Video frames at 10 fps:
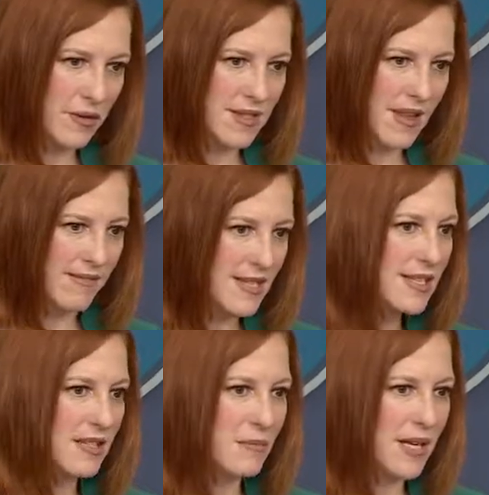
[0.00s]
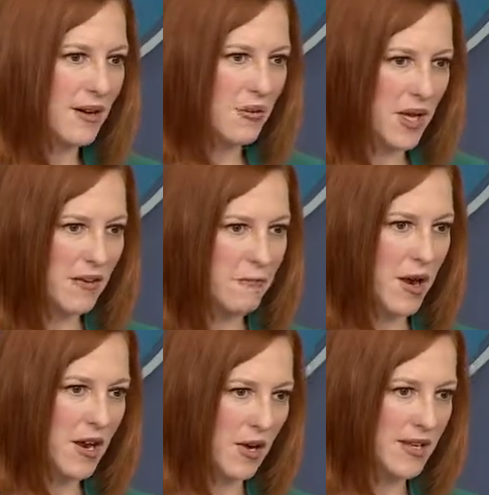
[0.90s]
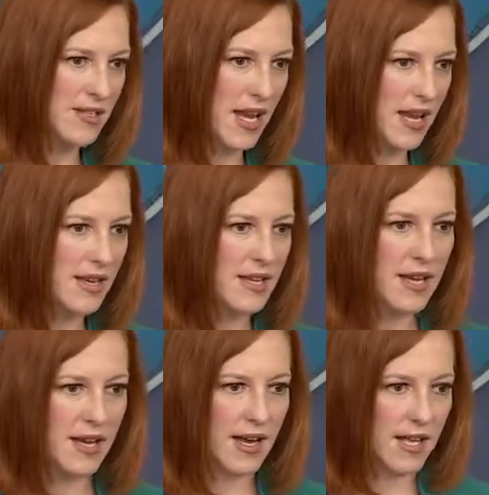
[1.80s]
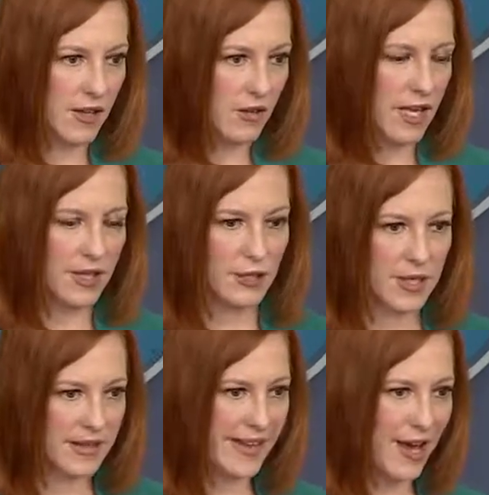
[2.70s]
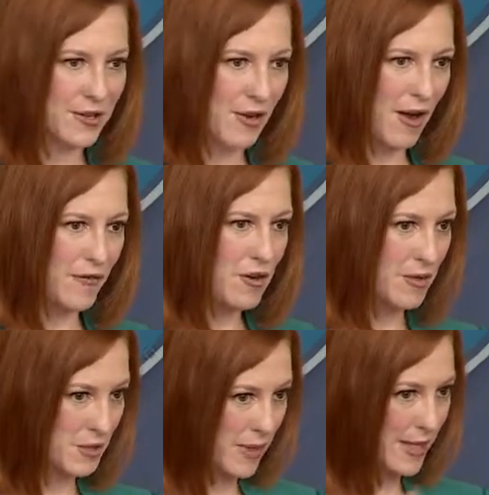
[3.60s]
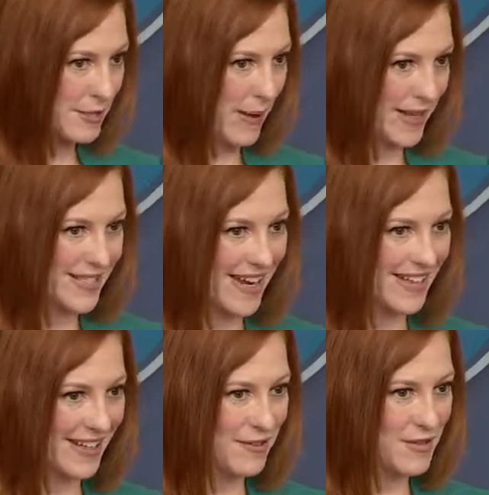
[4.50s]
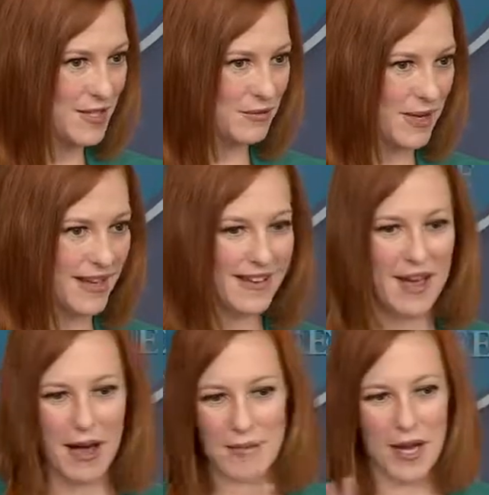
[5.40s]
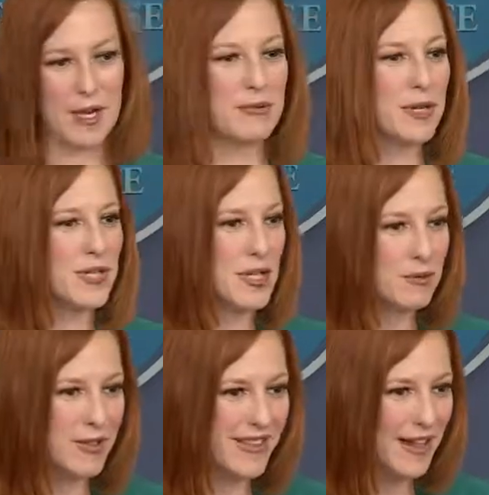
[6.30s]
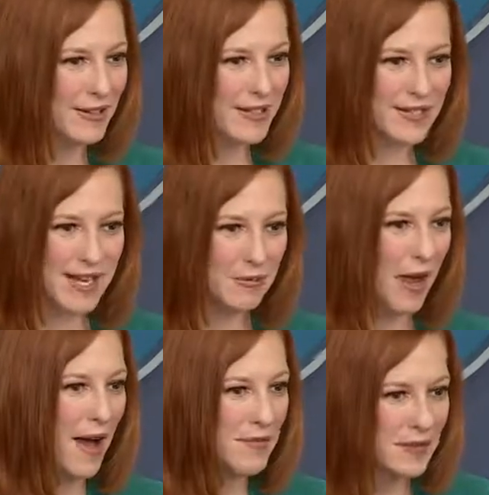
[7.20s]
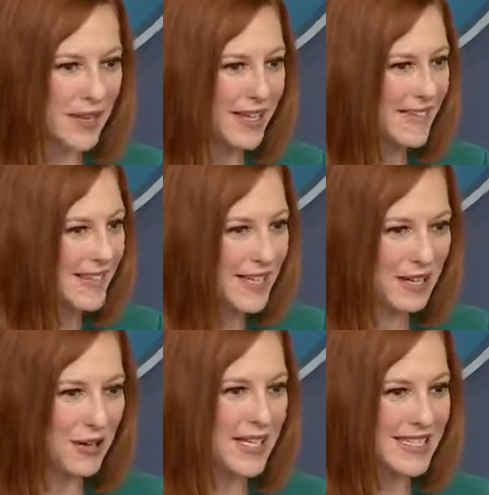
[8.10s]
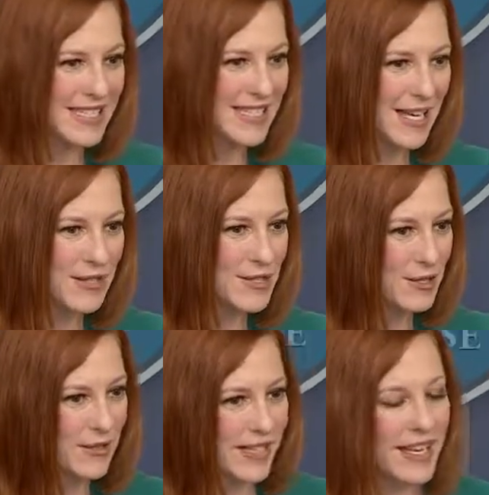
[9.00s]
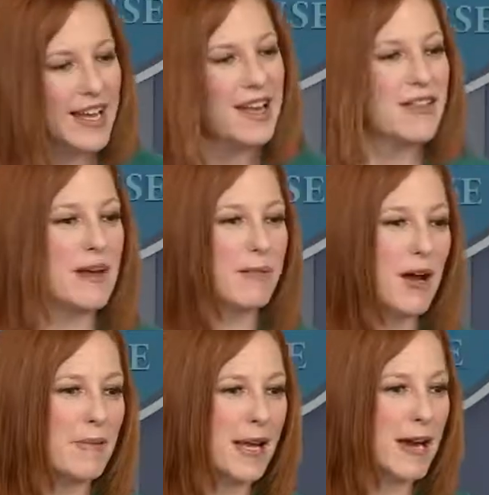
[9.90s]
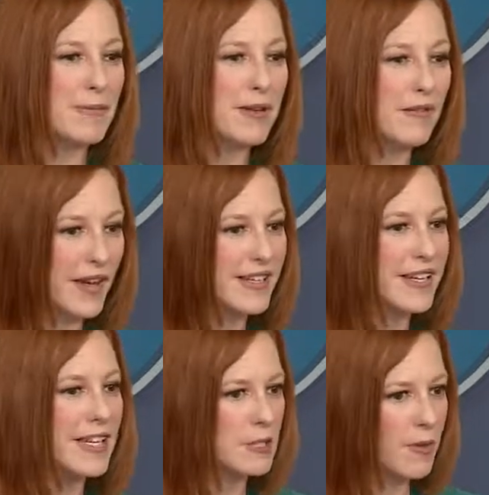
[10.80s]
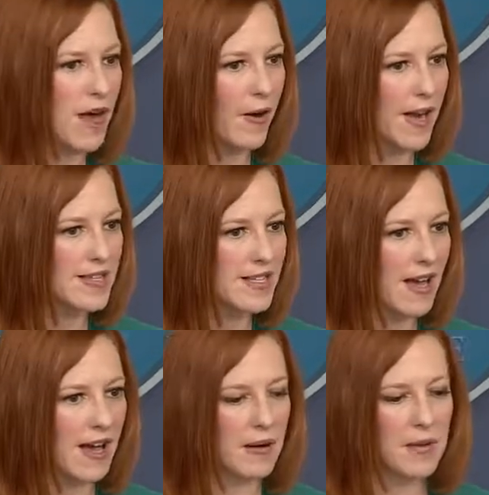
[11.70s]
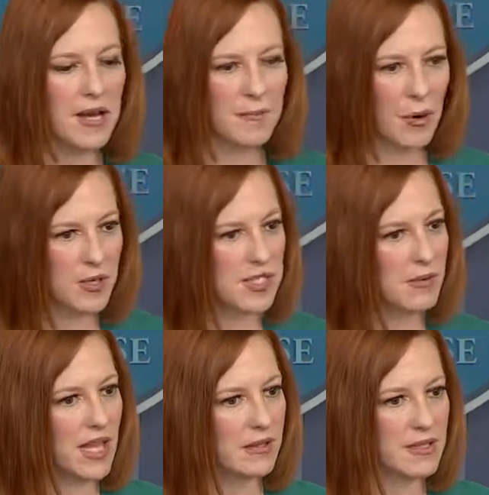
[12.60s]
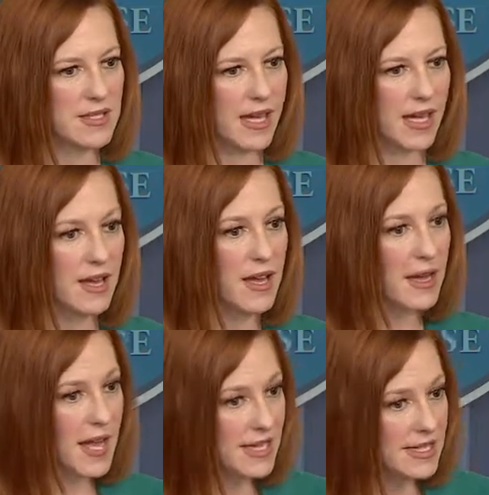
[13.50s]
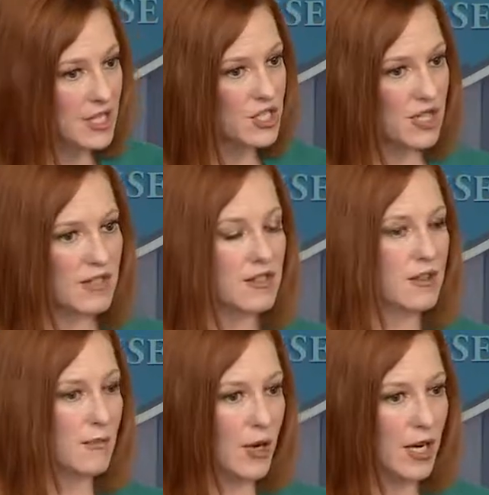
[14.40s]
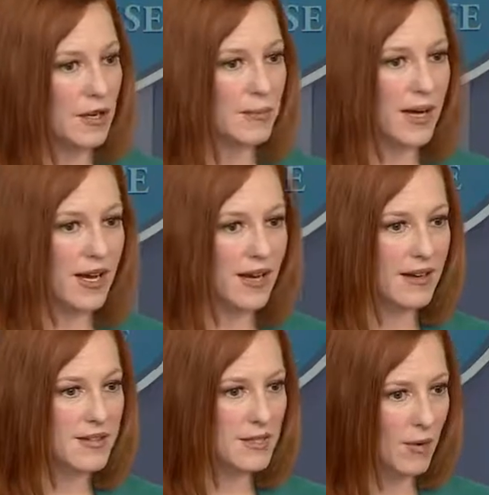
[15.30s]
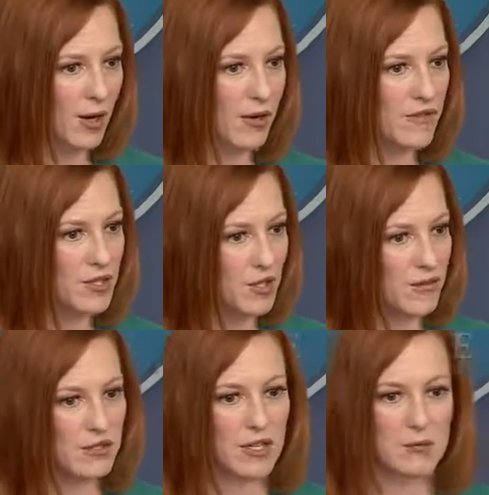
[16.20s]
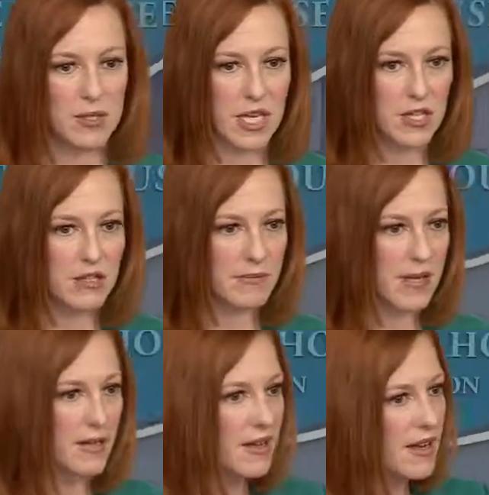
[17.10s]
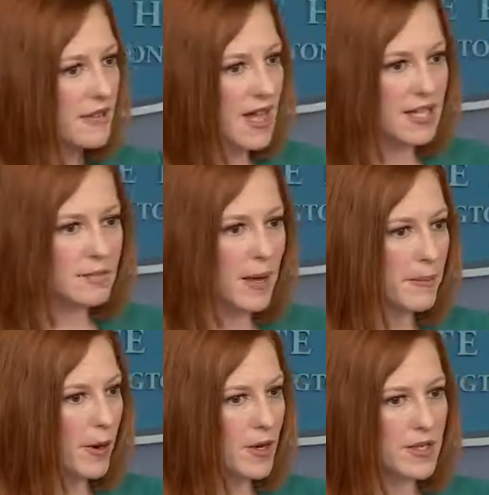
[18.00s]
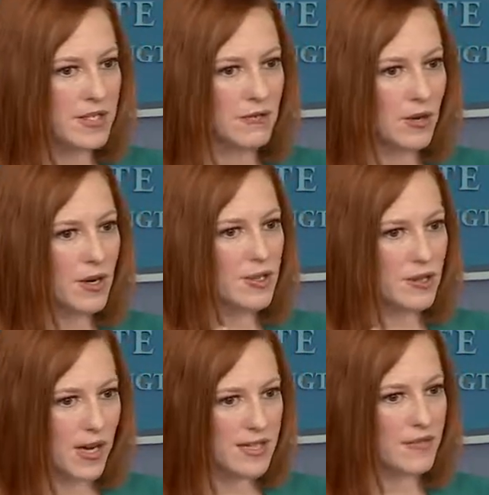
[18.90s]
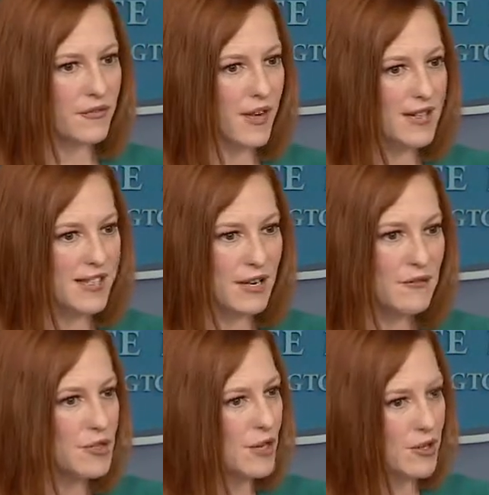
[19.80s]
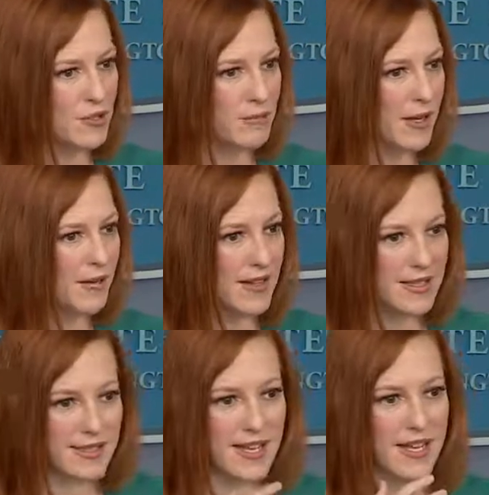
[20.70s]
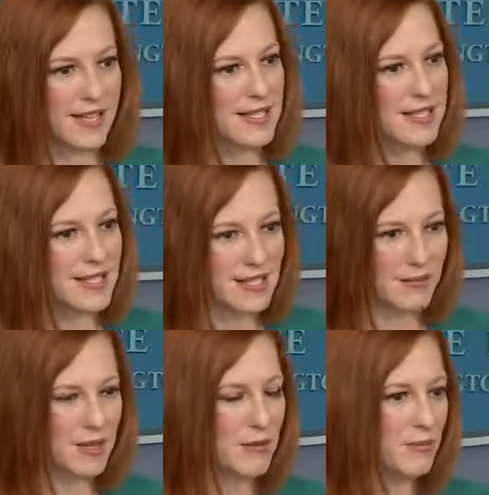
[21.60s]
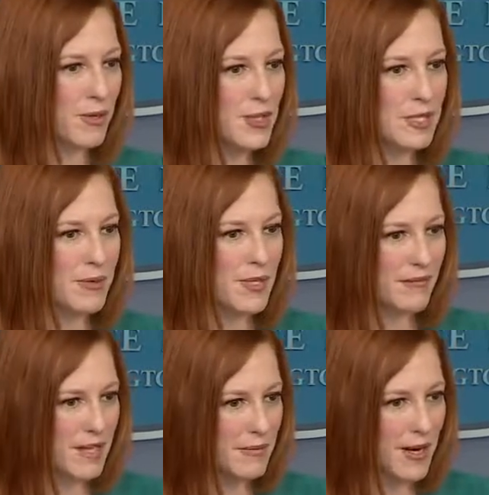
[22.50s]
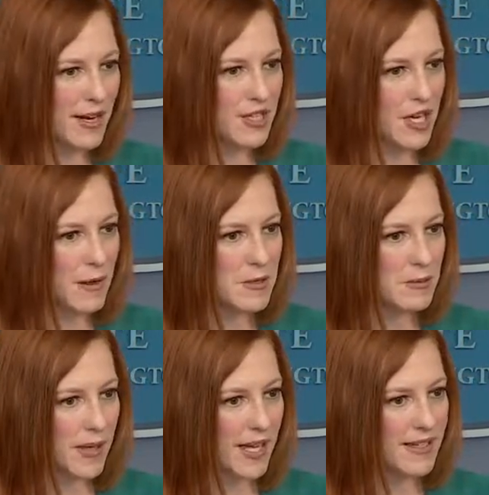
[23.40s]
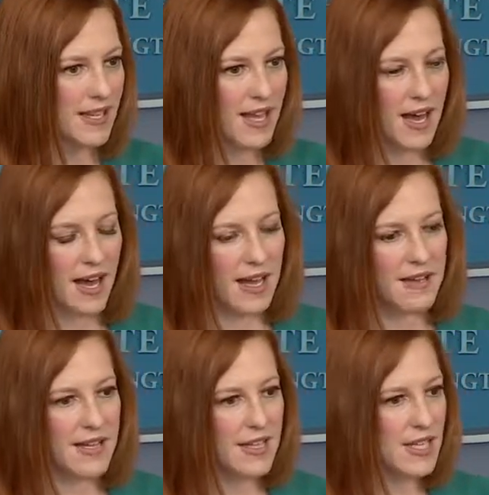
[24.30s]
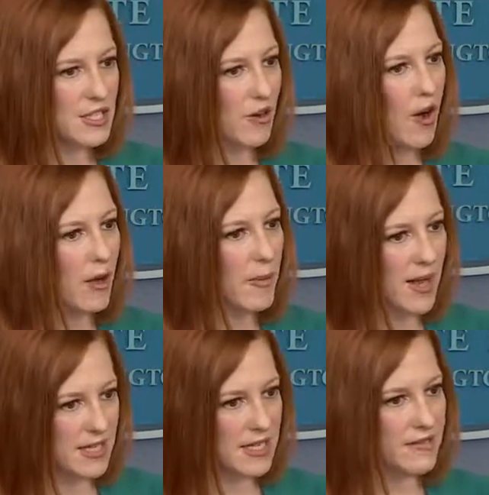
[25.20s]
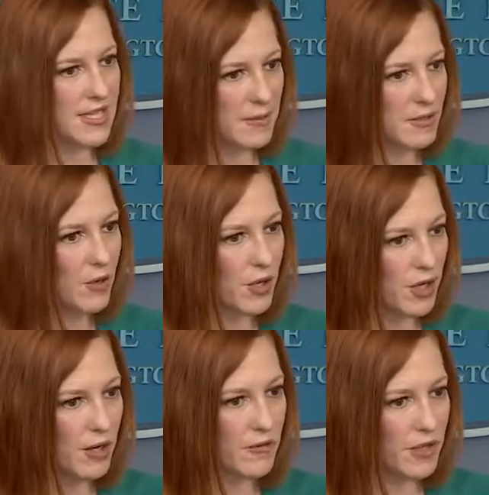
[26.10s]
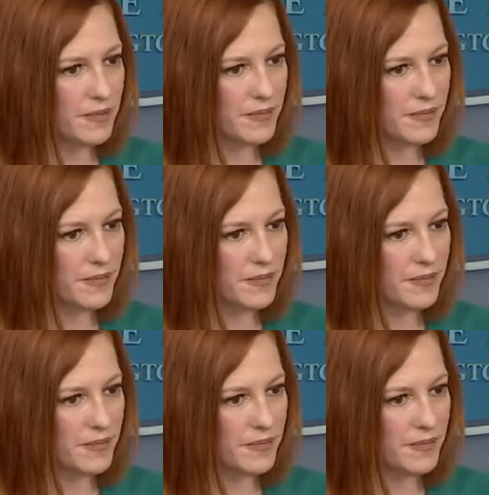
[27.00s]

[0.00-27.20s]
is that this can be a week of progress, and including the counteroffer, which we expect to get later this week. I'm not going to prejudge what that looks like. We'll have to look at the nitty-gritty details. Certainly, them coming up and funding is progress, but we'll see what that looks like. In addition, the markup tomorrow of the surface transportation bill, that's bipartisan work trying to fund an infrastructure bill that's consistent with the principles of the American Jobs Plan. And these are all positive steps forward in our view.